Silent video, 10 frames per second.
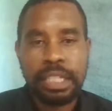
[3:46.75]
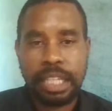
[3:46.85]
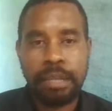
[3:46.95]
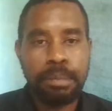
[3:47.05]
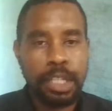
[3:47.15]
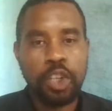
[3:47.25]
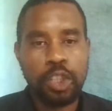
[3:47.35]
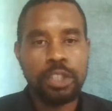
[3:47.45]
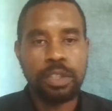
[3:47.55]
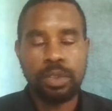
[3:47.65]
That's
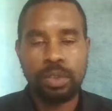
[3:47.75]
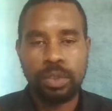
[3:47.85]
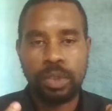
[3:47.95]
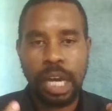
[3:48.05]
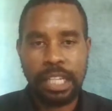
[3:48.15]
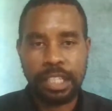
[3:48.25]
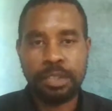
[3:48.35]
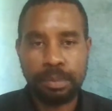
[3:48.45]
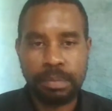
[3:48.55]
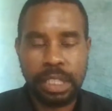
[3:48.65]
because you
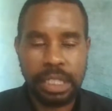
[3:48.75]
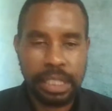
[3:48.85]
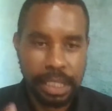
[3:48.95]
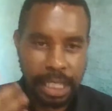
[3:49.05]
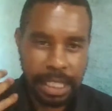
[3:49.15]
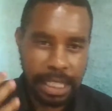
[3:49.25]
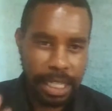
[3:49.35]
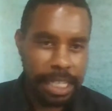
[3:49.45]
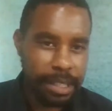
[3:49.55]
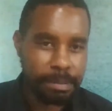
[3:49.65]
assumed that
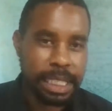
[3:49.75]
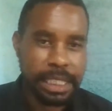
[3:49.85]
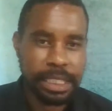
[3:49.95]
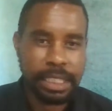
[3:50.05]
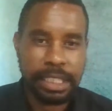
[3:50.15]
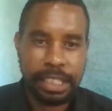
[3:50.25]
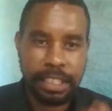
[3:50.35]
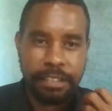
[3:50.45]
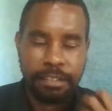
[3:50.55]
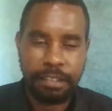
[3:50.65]
grant money
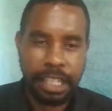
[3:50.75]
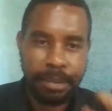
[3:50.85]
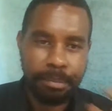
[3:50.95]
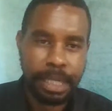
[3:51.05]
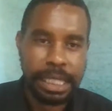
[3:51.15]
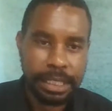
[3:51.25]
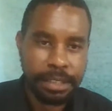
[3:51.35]
is free money.